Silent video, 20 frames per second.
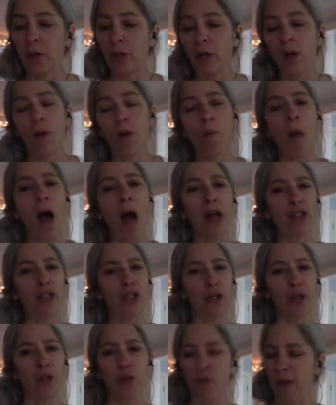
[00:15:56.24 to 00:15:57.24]
Ma
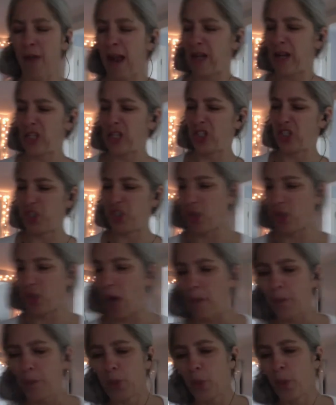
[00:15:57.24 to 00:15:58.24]
turned around and
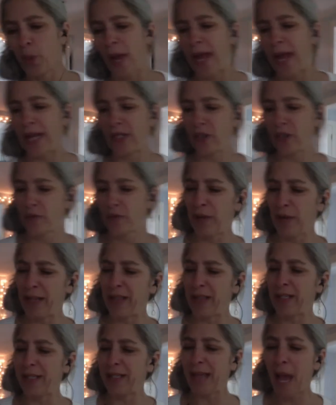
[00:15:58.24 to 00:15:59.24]
stomped away to ring
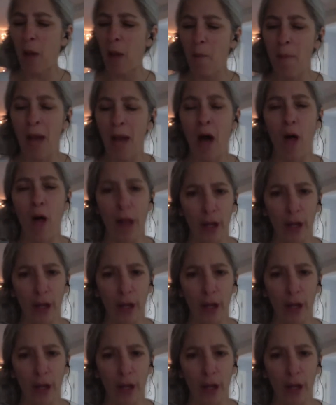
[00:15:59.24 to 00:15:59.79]
the town bell